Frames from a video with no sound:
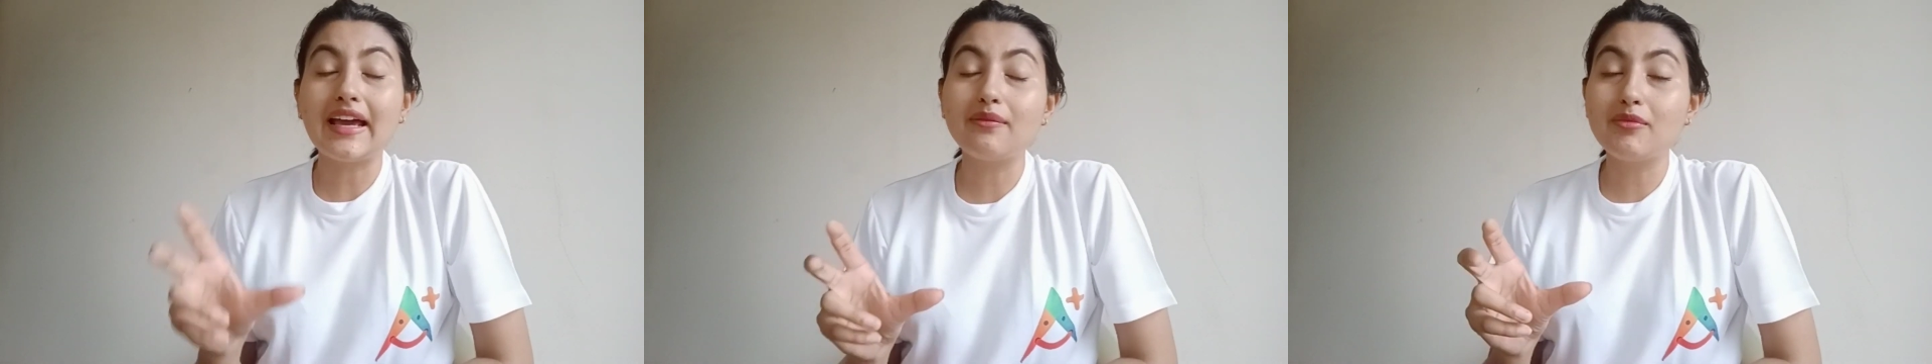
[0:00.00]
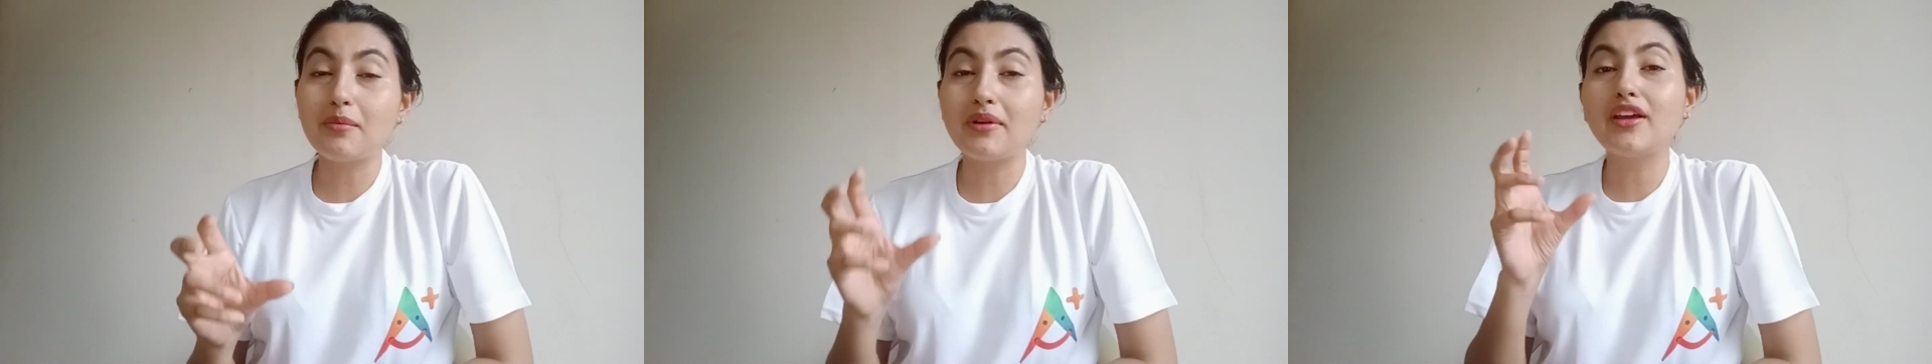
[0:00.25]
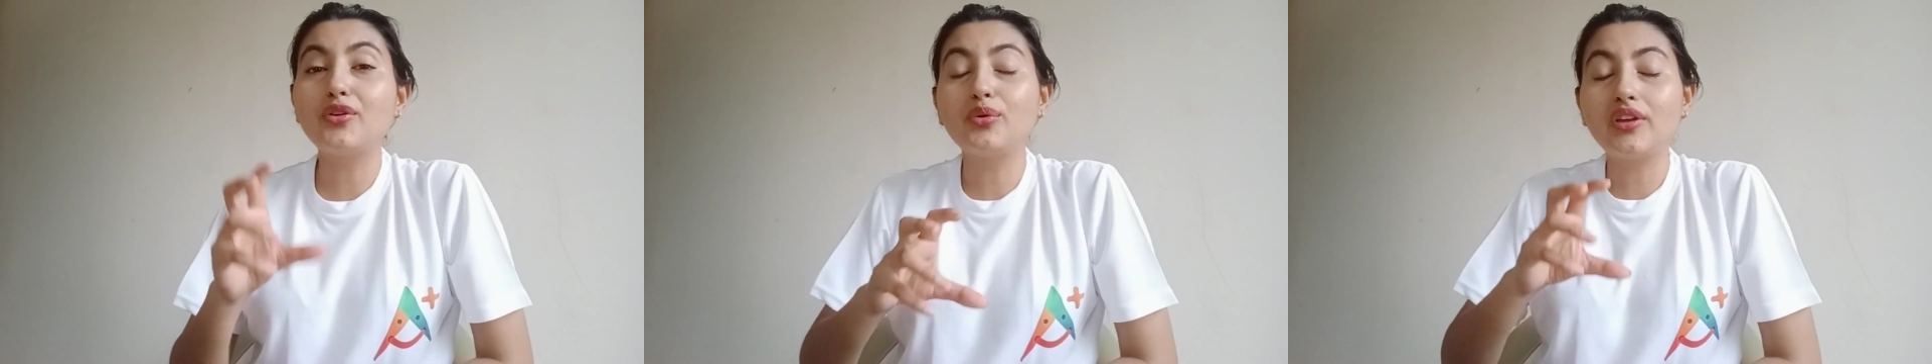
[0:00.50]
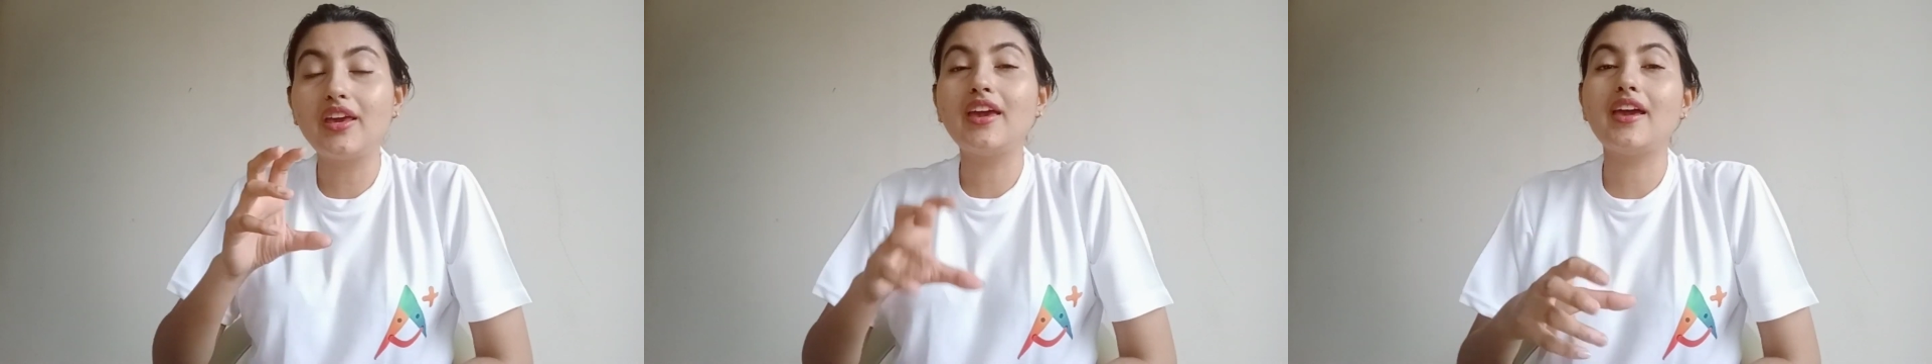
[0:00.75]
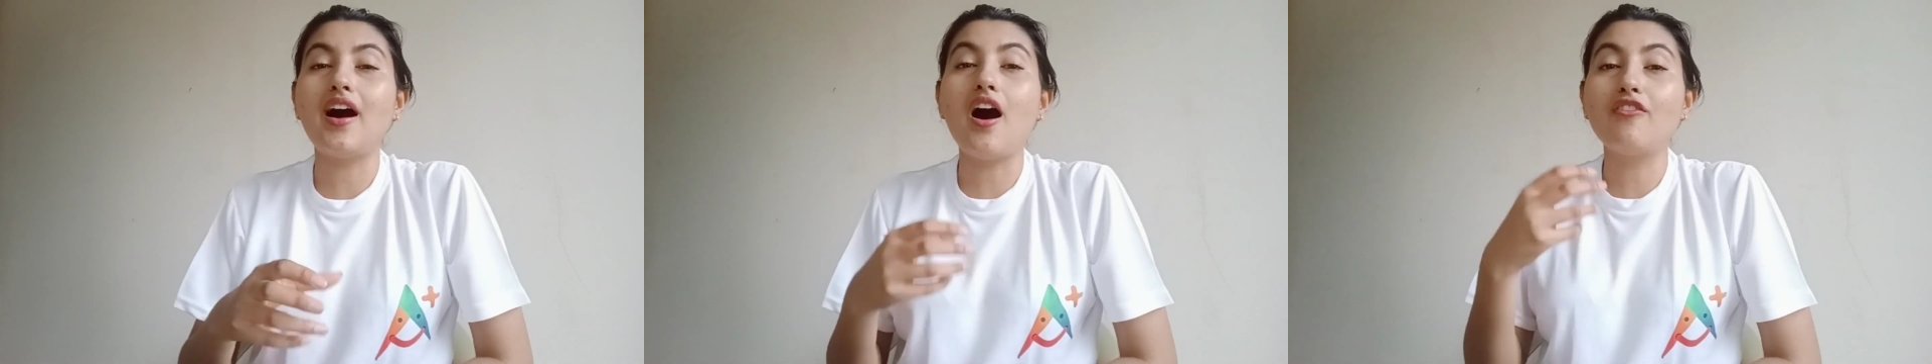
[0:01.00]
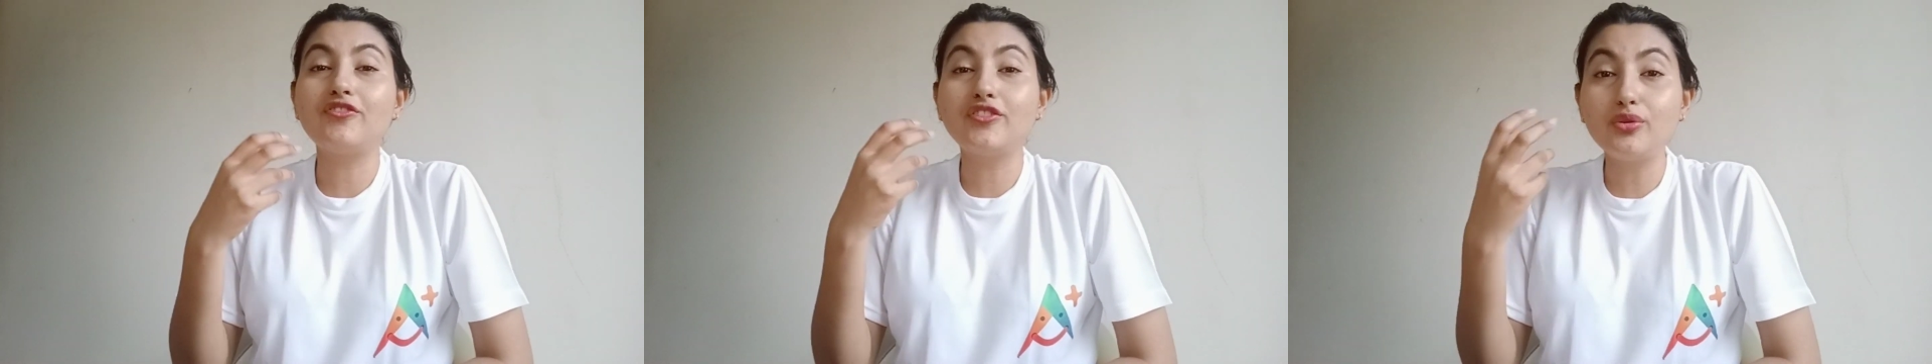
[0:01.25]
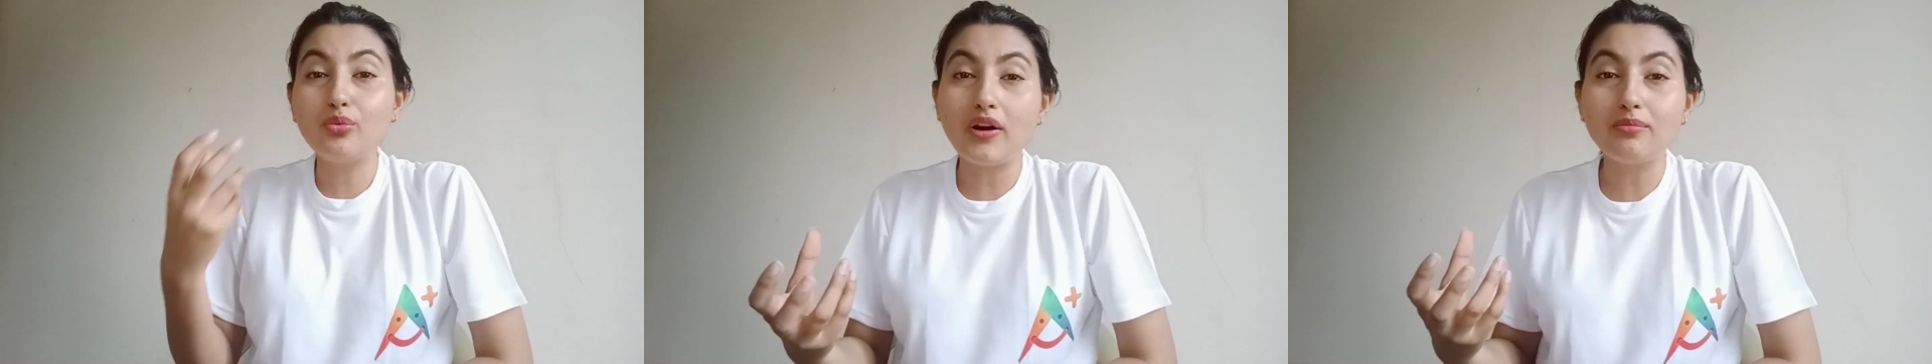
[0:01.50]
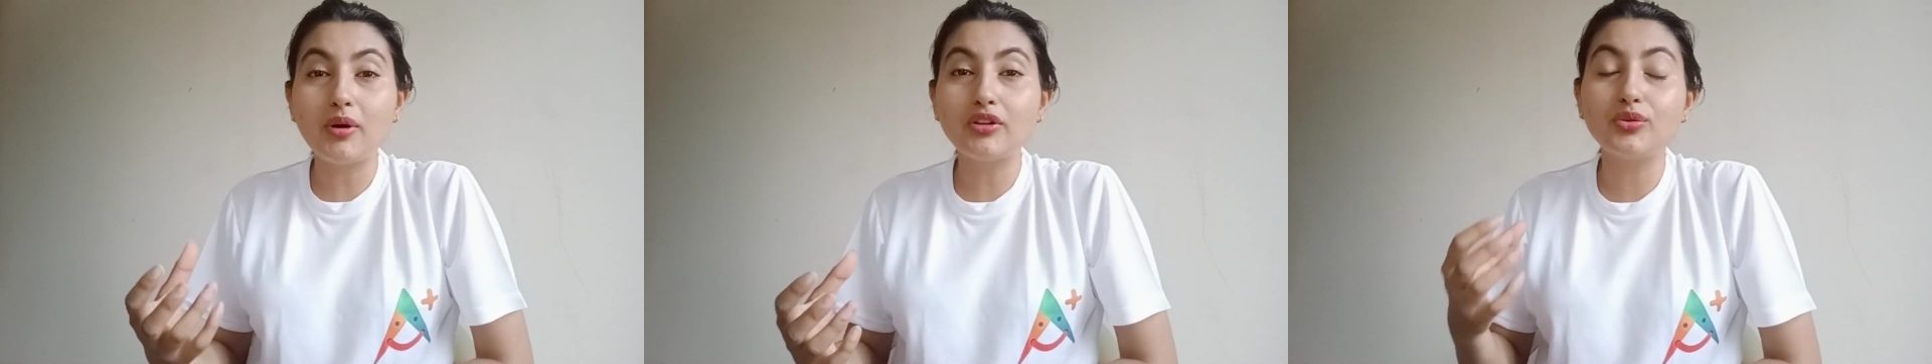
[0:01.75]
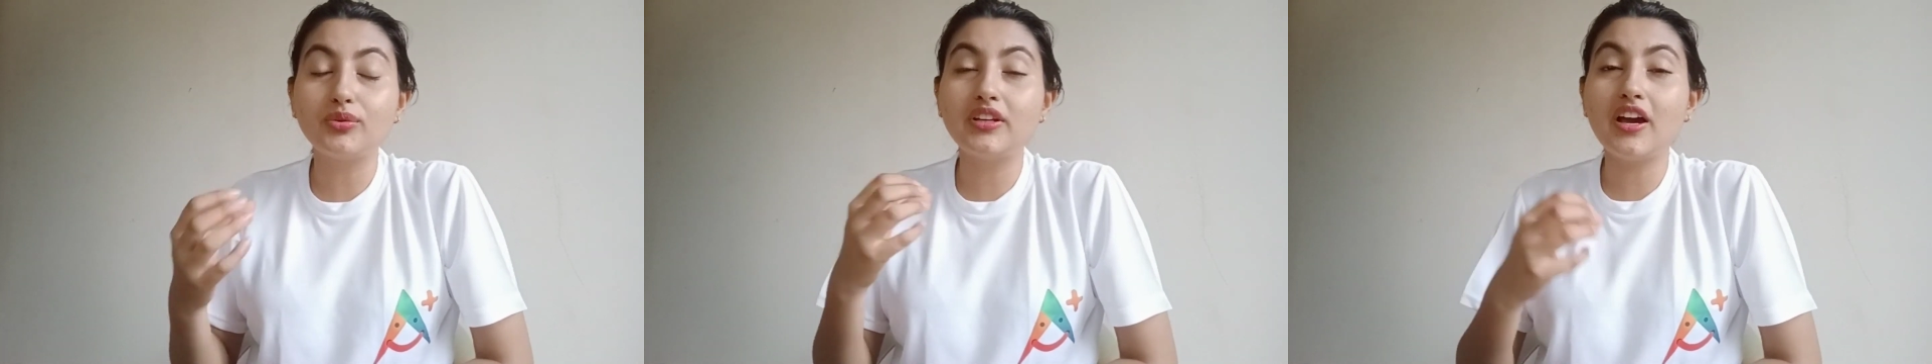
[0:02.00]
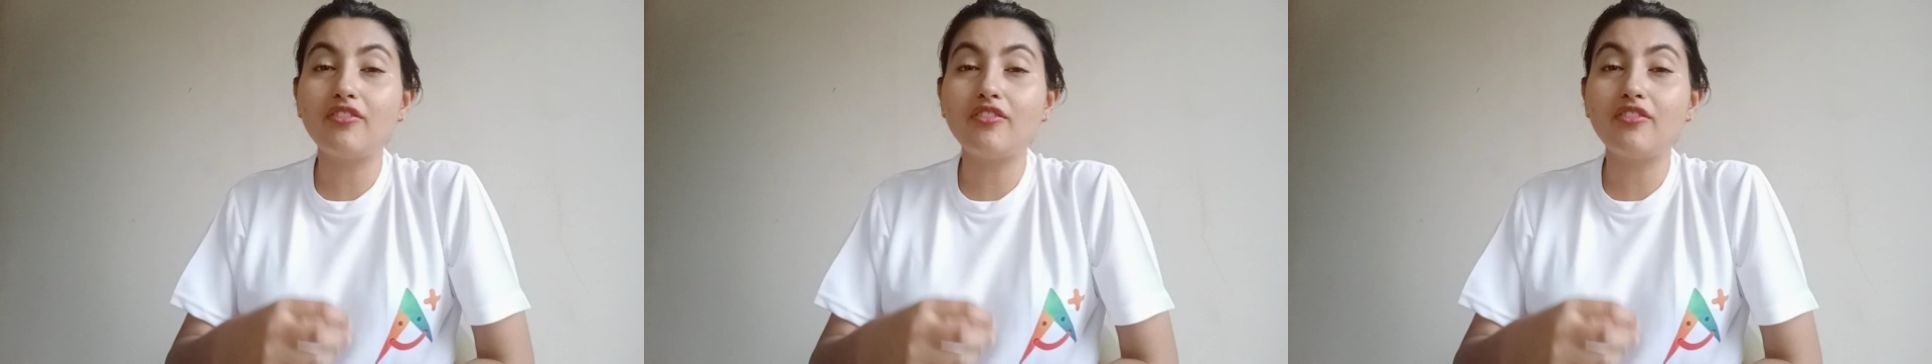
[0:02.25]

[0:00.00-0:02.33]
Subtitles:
time limit that, okay, after 1 month only,